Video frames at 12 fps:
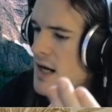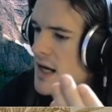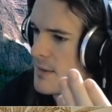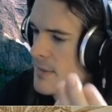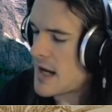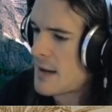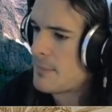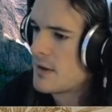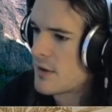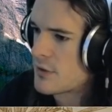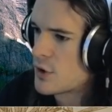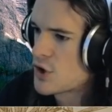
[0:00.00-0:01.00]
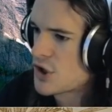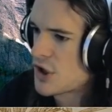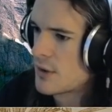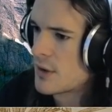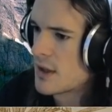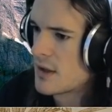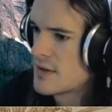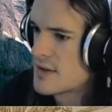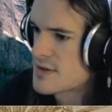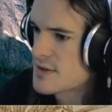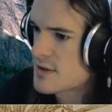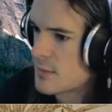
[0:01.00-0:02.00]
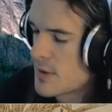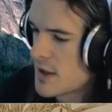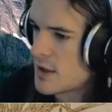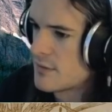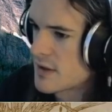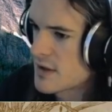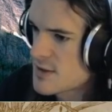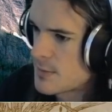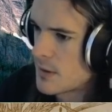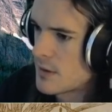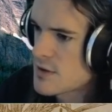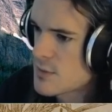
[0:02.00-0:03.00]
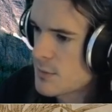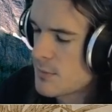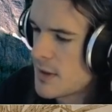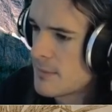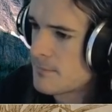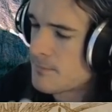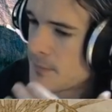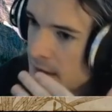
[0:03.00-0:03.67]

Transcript: and I'm happy that they're sharing in this competitive experience with me.